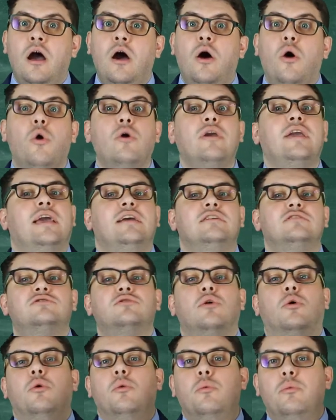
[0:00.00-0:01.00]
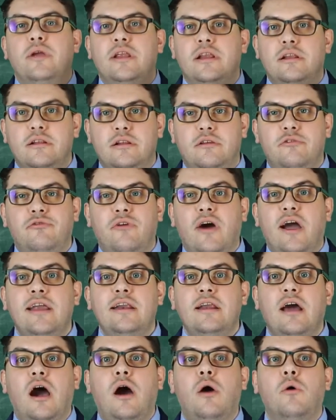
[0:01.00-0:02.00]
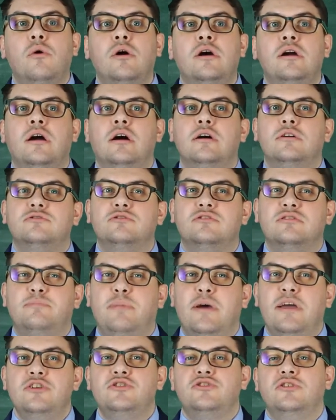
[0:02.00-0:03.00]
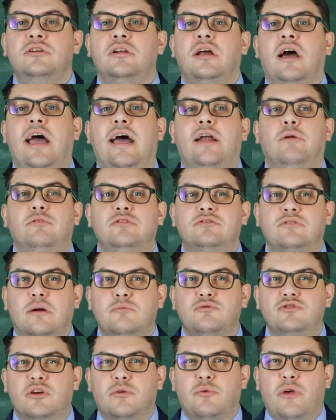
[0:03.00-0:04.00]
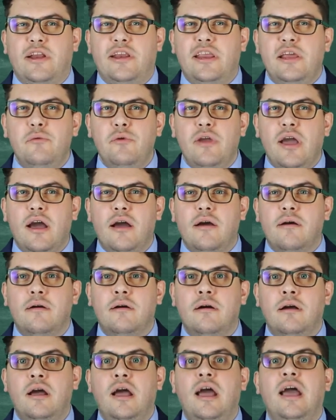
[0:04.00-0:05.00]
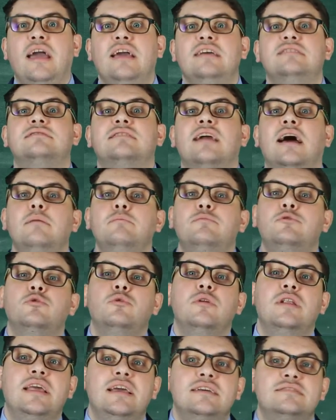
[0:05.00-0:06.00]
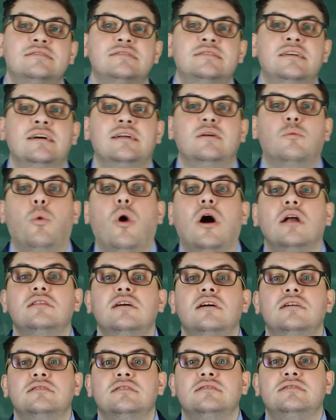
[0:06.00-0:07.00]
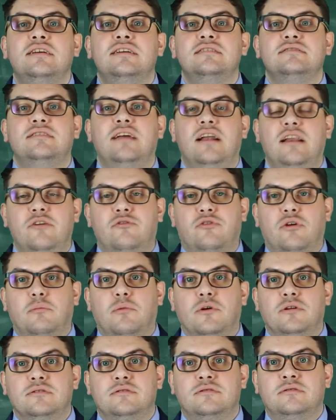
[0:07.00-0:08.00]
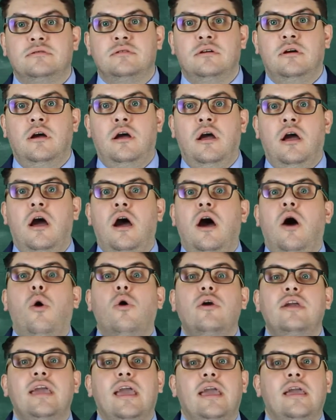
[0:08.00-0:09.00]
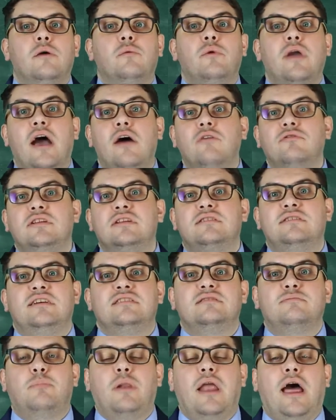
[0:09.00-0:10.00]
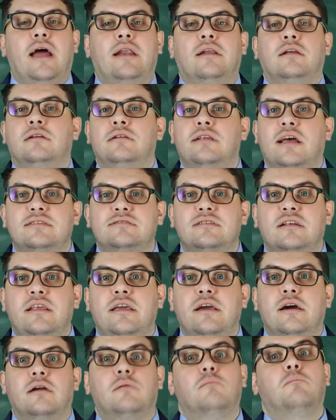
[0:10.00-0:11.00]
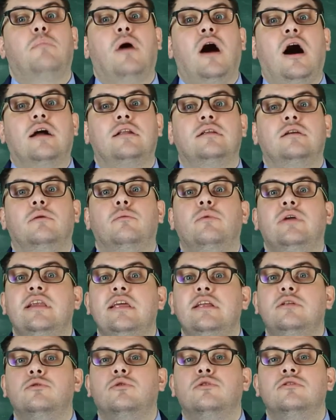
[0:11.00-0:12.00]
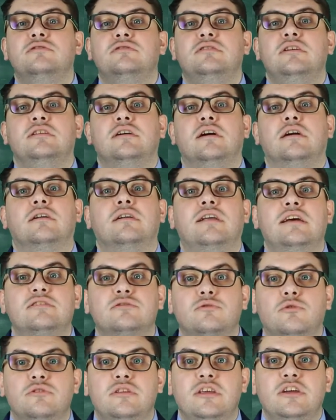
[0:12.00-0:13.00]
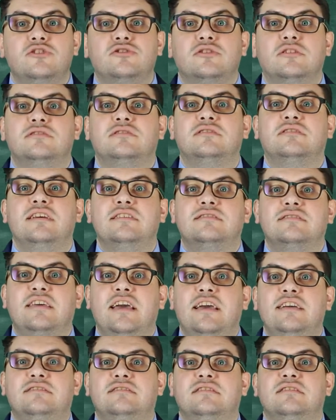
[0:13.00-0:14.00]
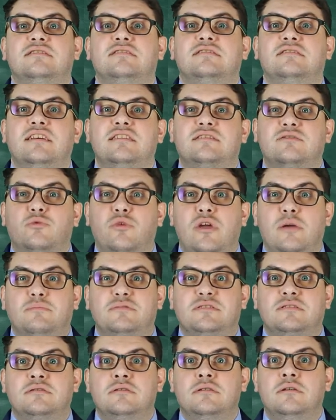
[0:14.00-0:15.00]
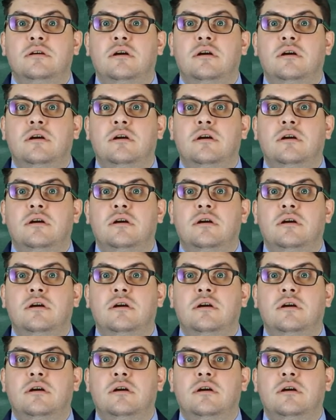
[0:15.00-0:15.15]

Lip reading: Okay, so we defined our suspension and resumption criteria. It's time to list what are the test deliverables. Okay, we have the test plan, that's clear, but we need to consider test conditions, test cases, test scripts,